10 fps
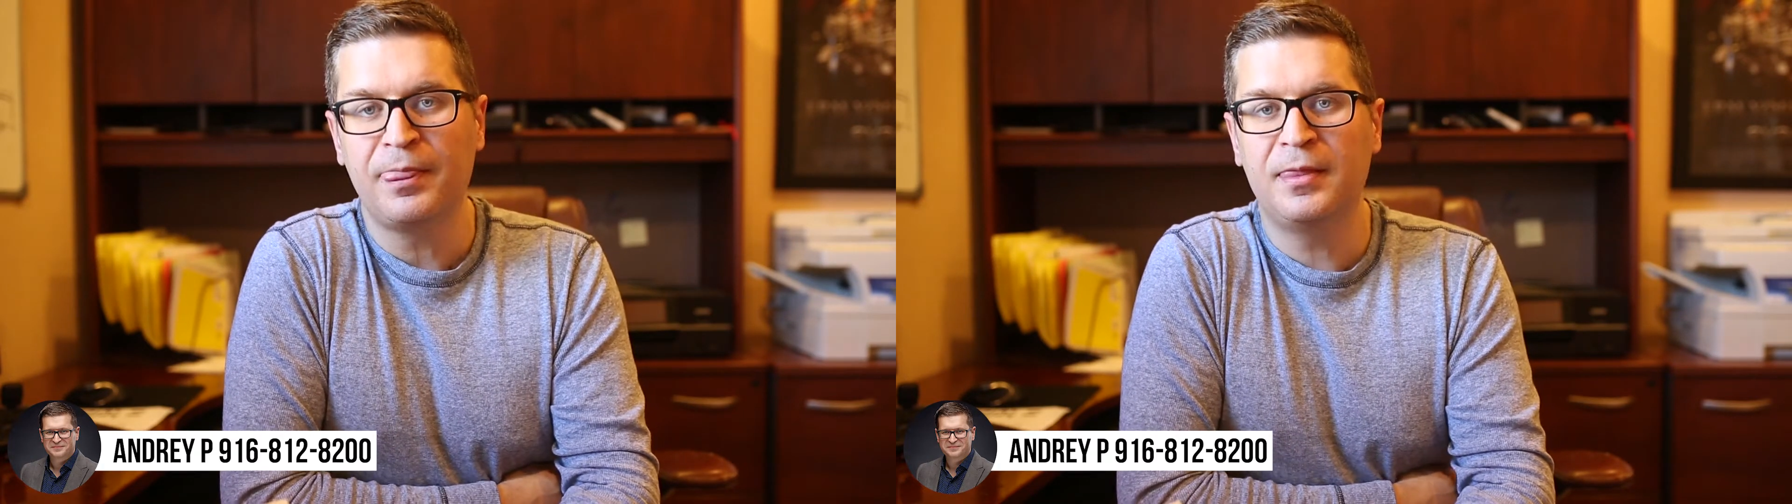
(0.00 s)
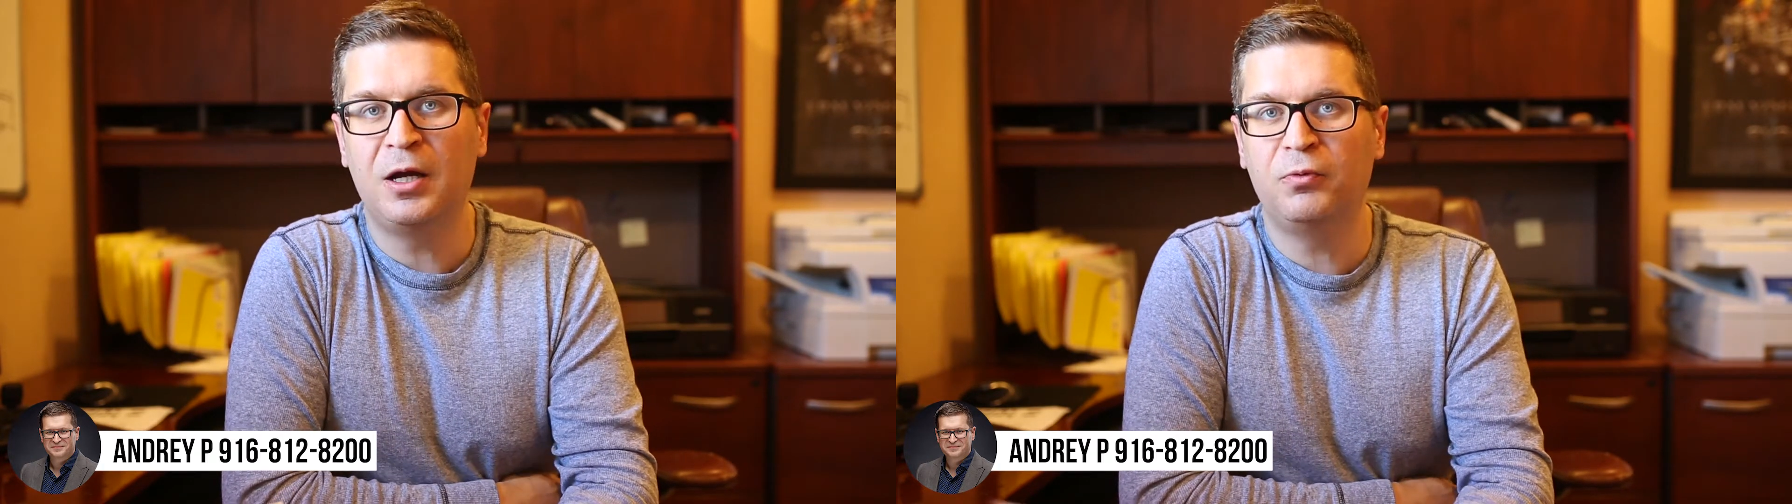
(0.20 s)

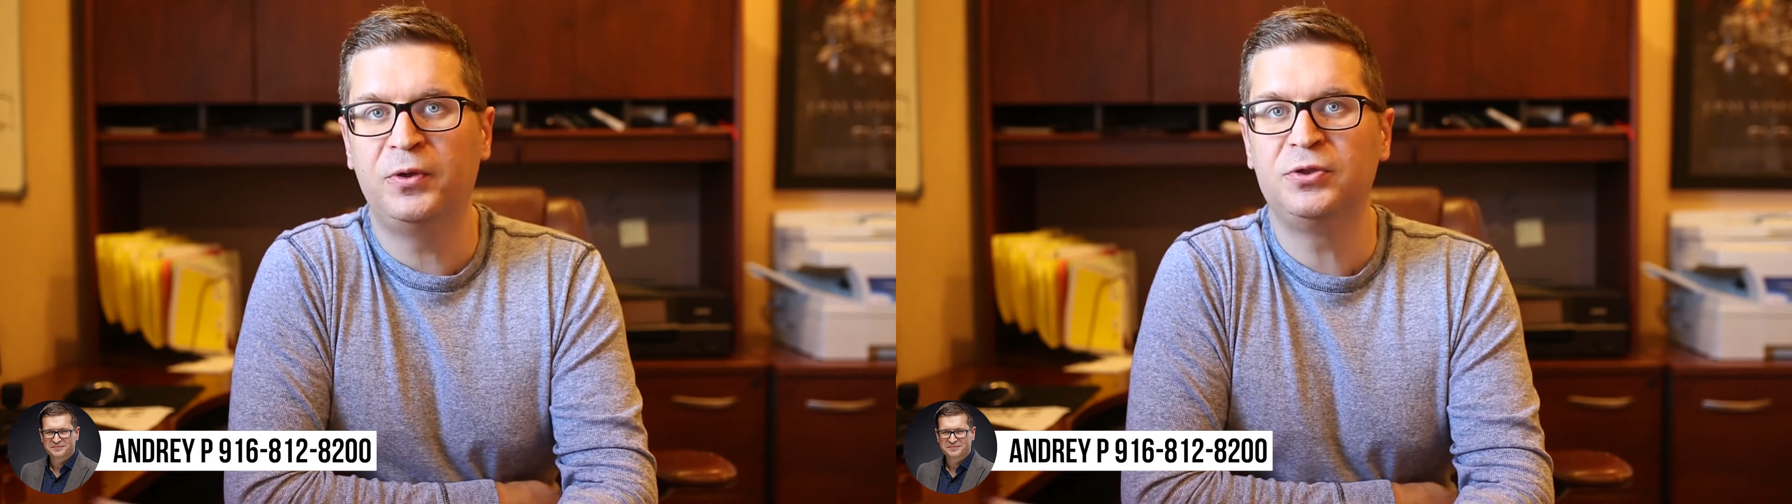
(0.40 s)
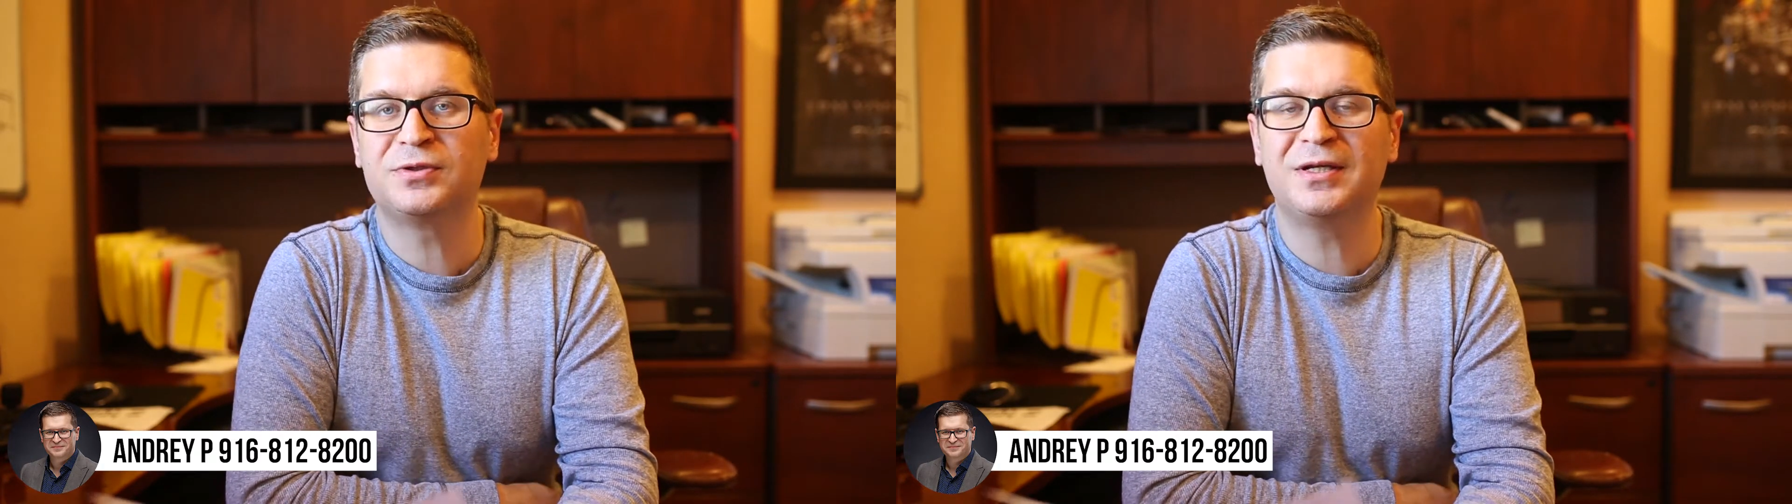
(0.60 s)
Now,
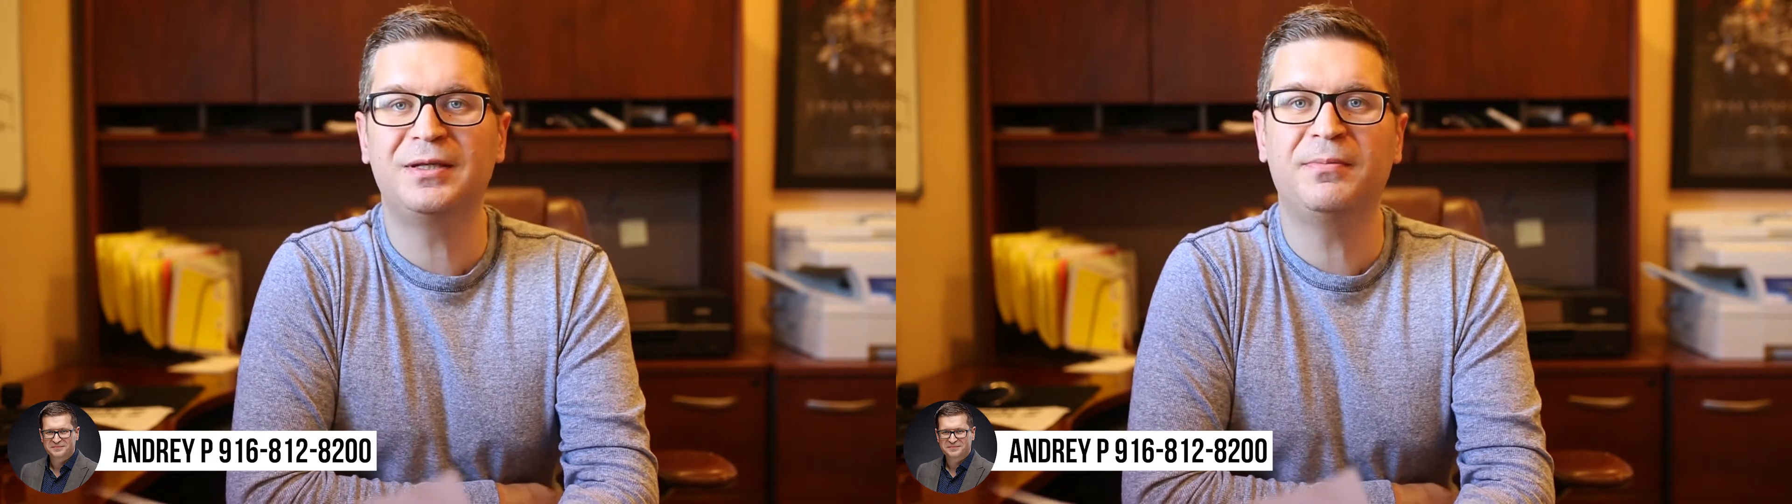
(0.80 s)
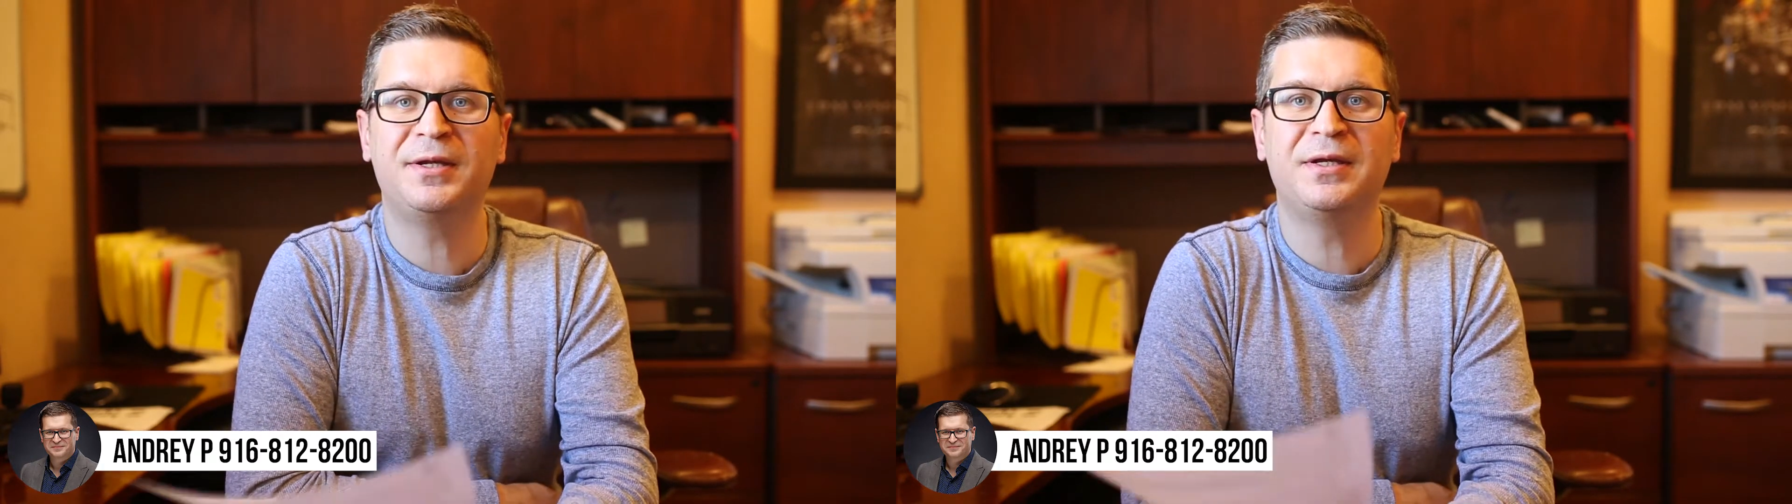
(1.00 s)
when you send
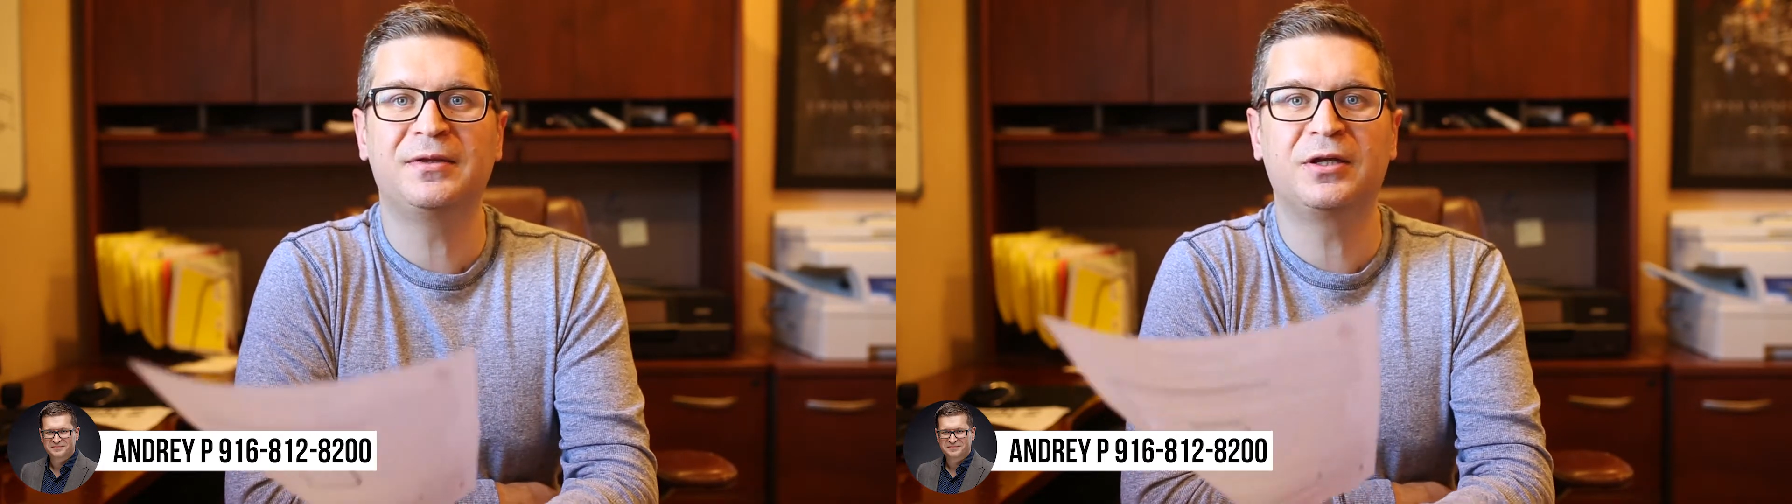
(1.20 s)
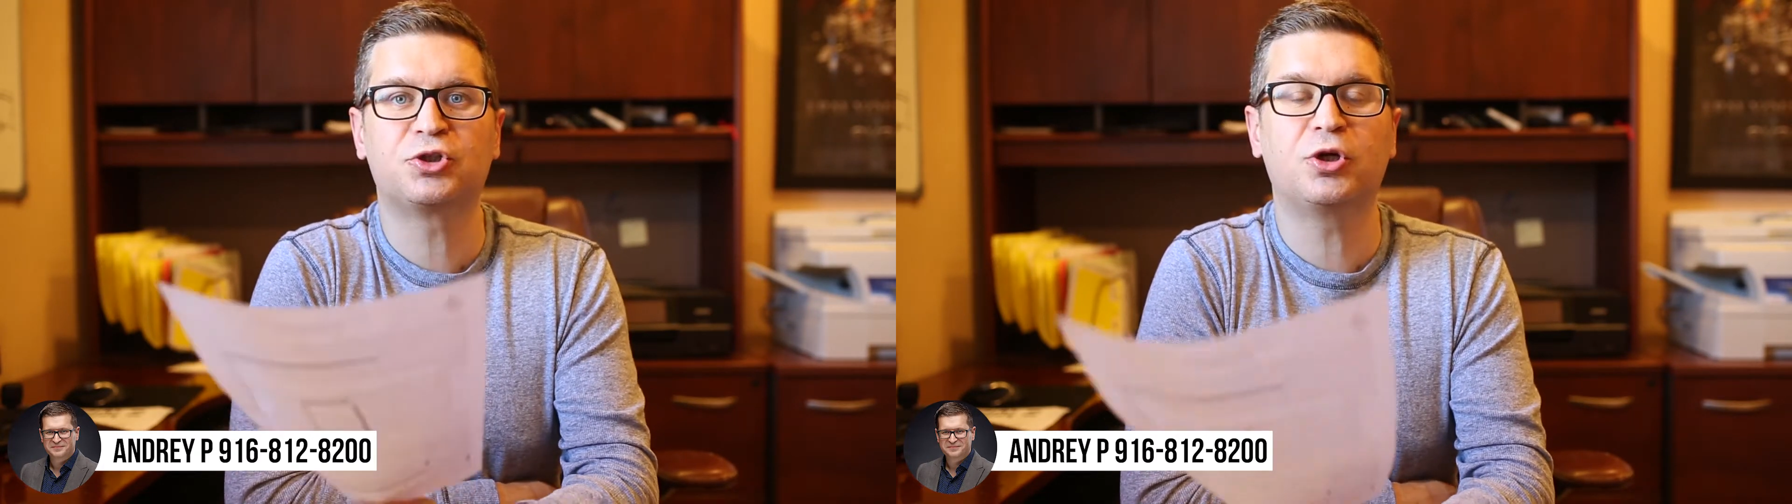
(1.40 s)
the money
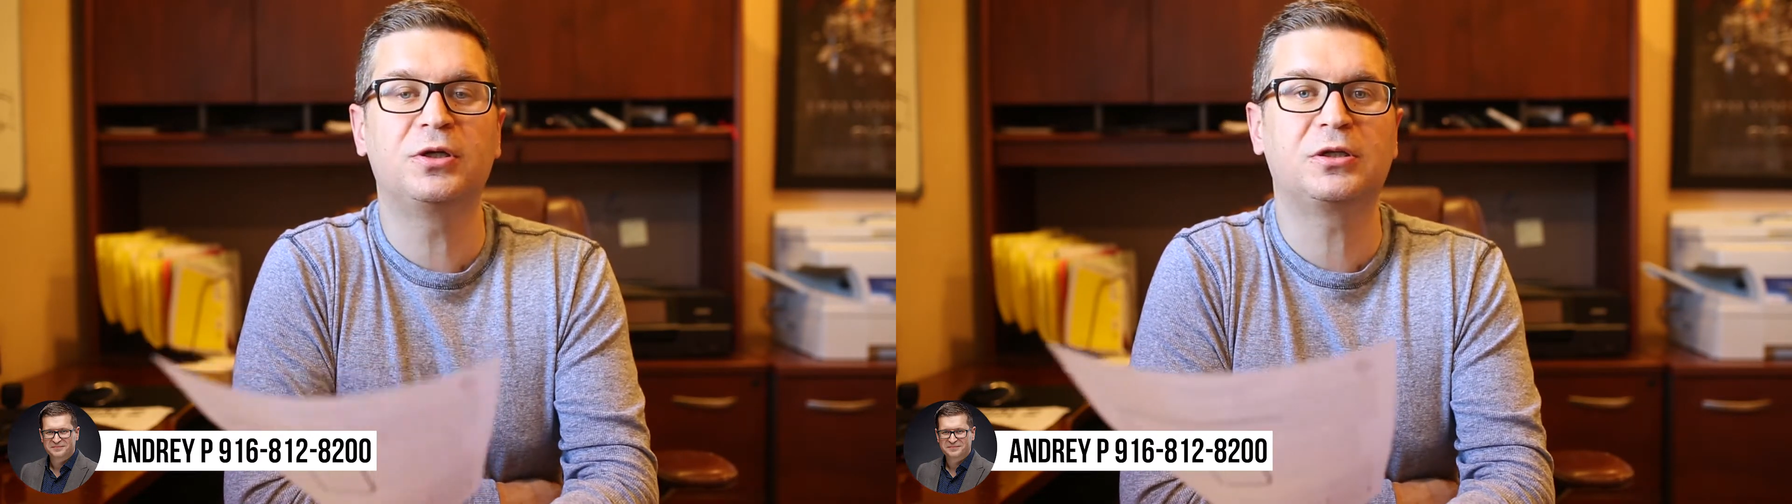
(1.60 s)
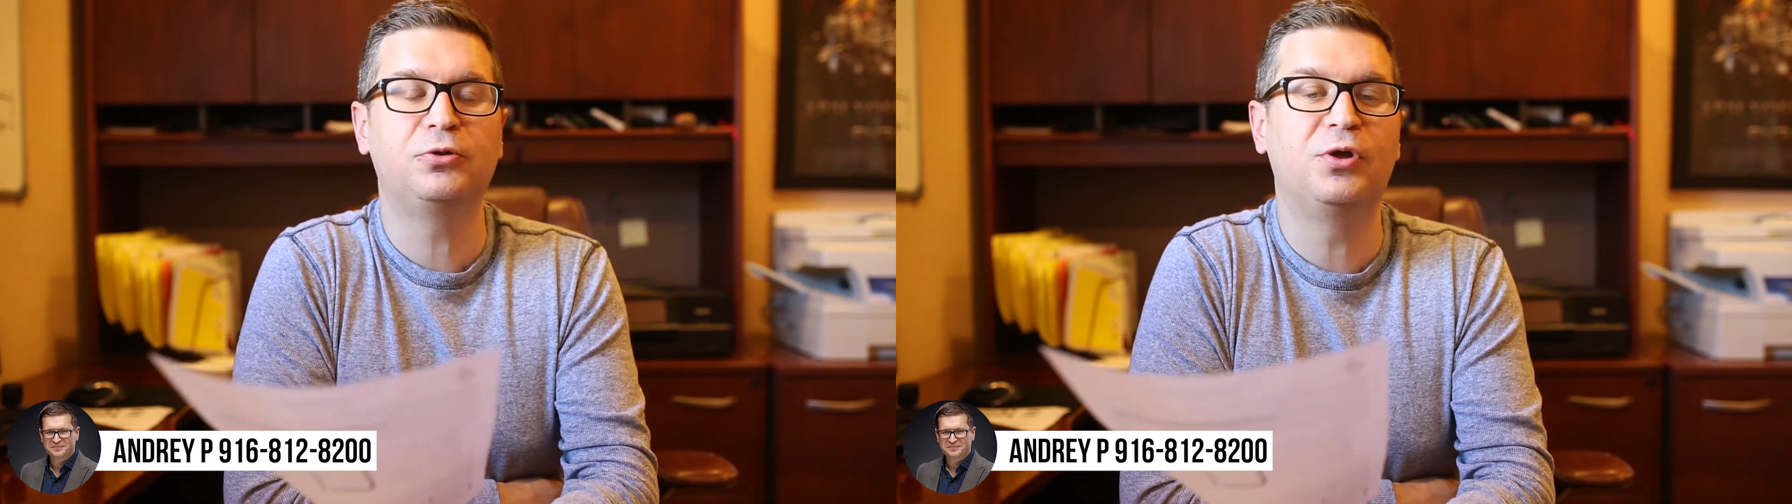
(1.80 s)

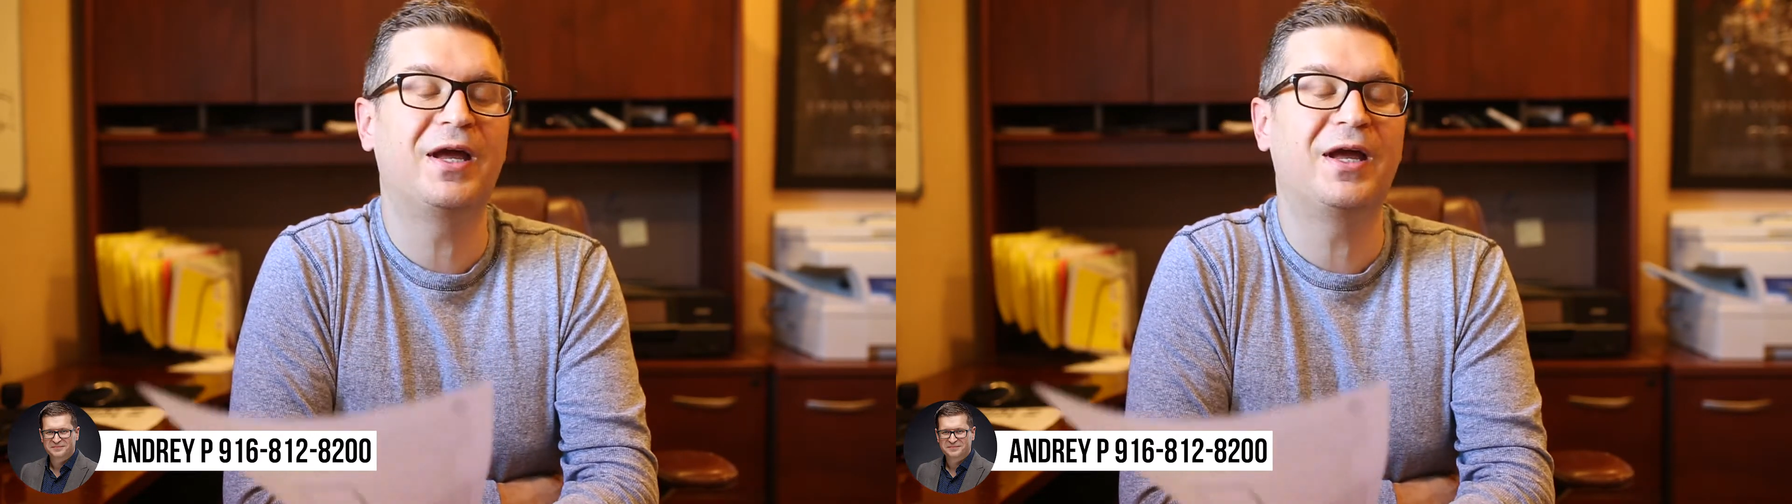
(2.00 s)
electronically,